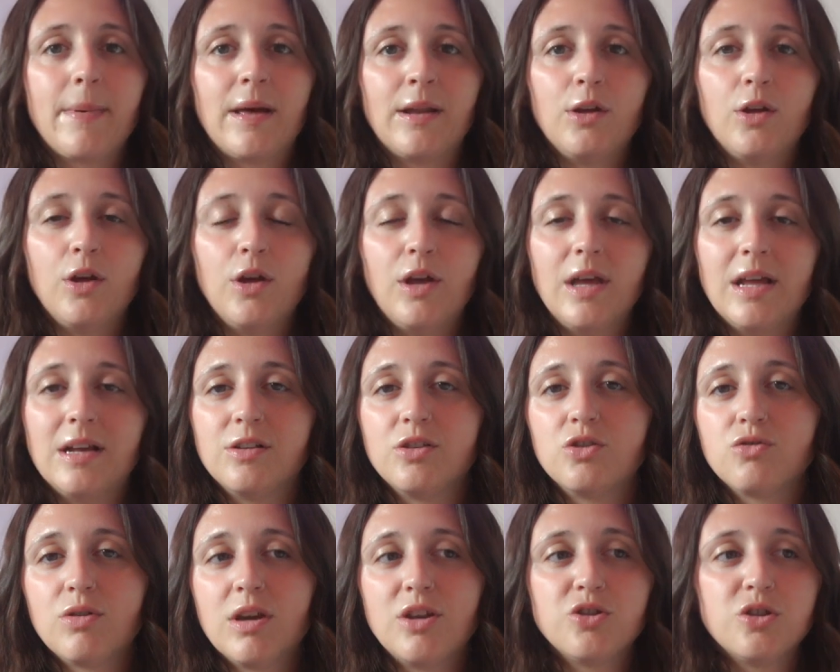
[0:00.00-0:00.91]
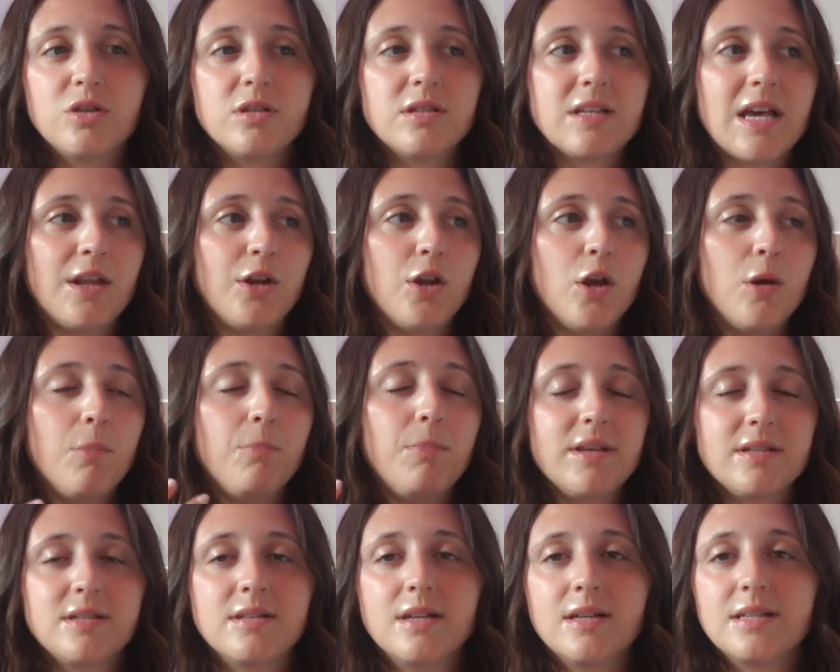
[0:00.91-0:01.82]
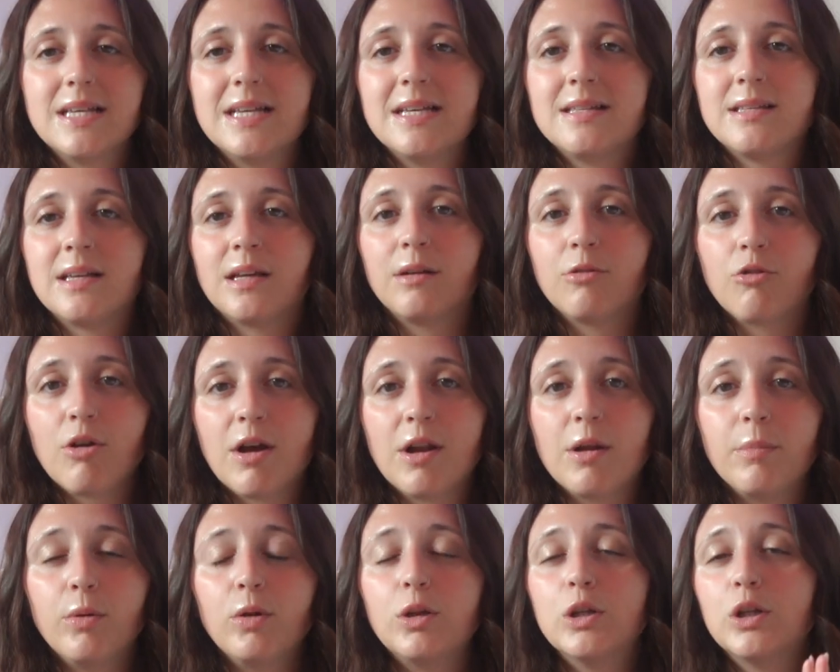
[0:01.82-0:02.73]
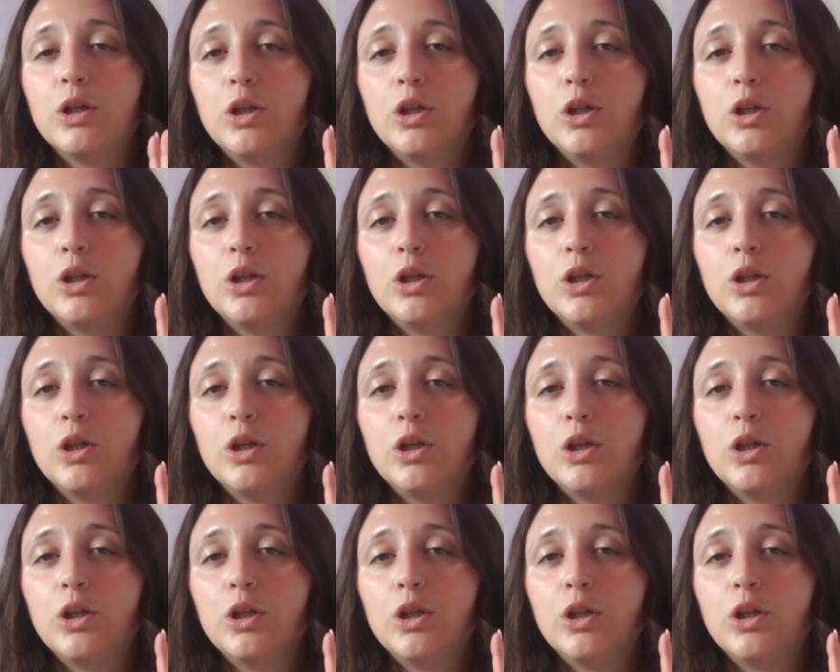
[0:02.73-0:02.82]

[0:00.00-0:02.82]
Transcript: and her illustrations and her business is incredible.